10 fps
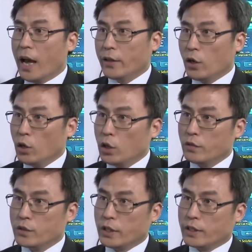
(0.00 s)
And all
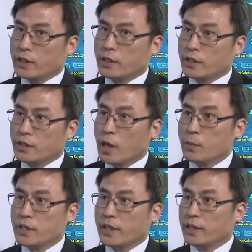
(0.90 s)
of this,
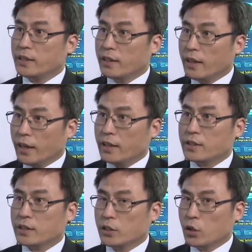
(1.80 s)
something is